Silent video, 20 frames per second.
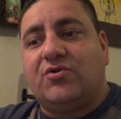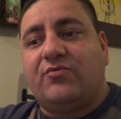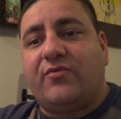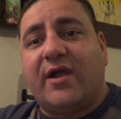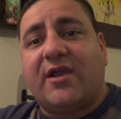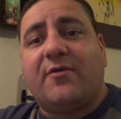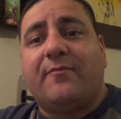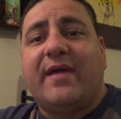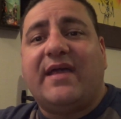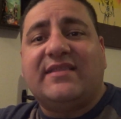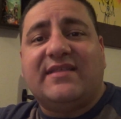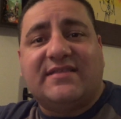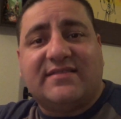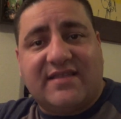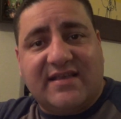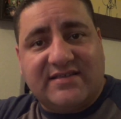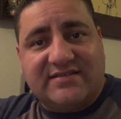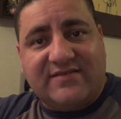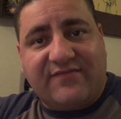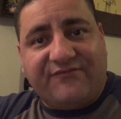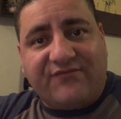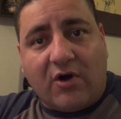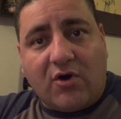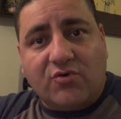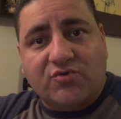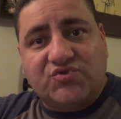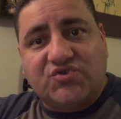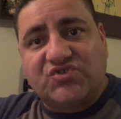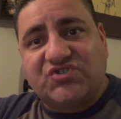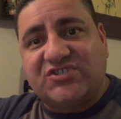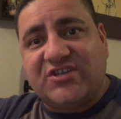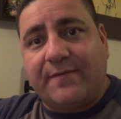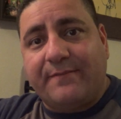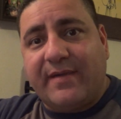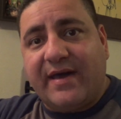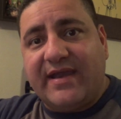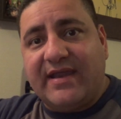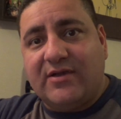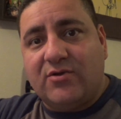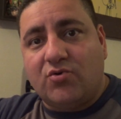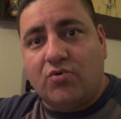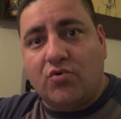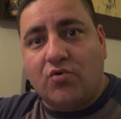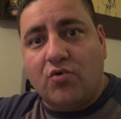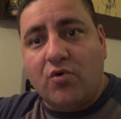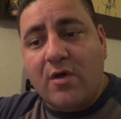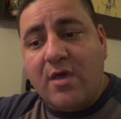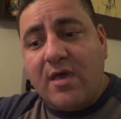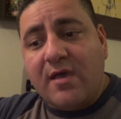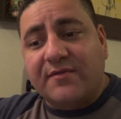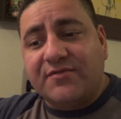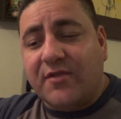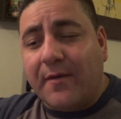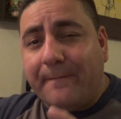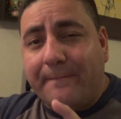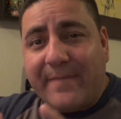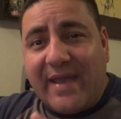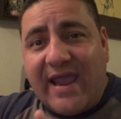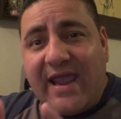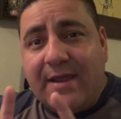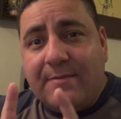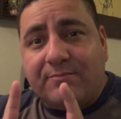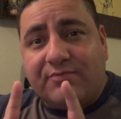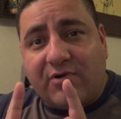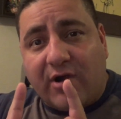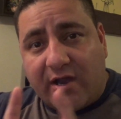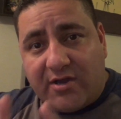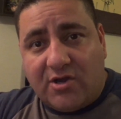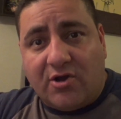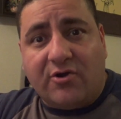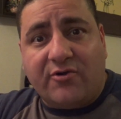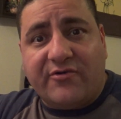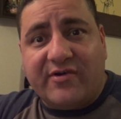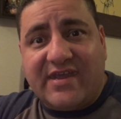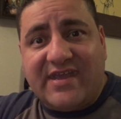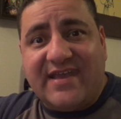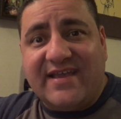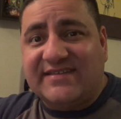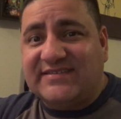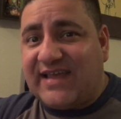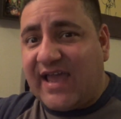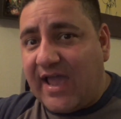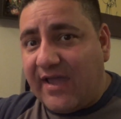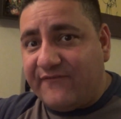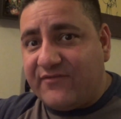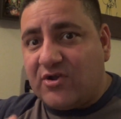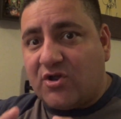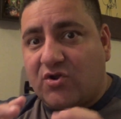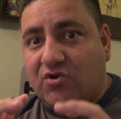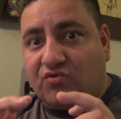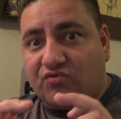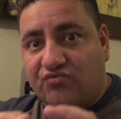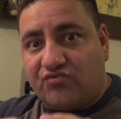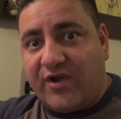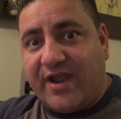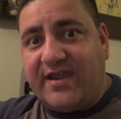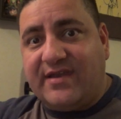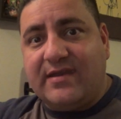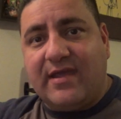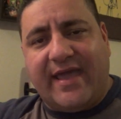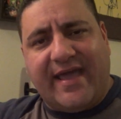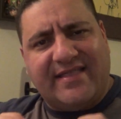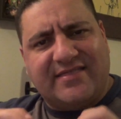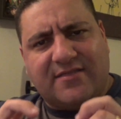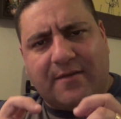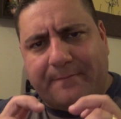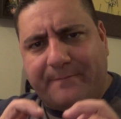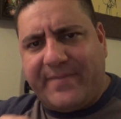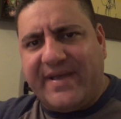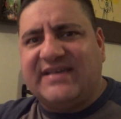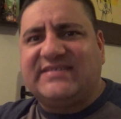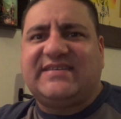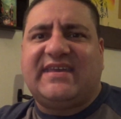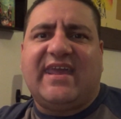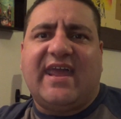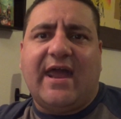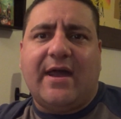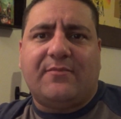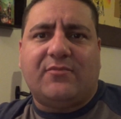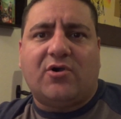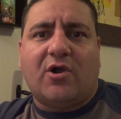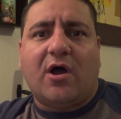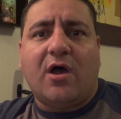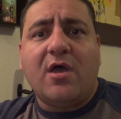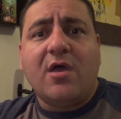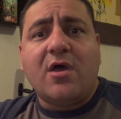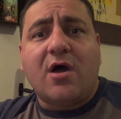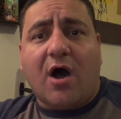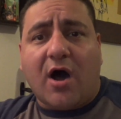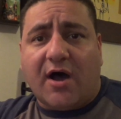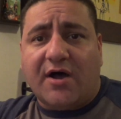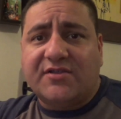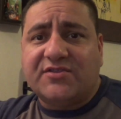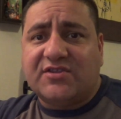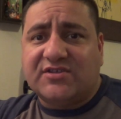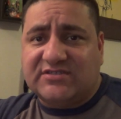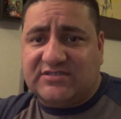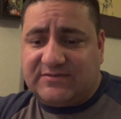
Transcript: recommending this phone to somebody who the main priority is having a great and the best camera on the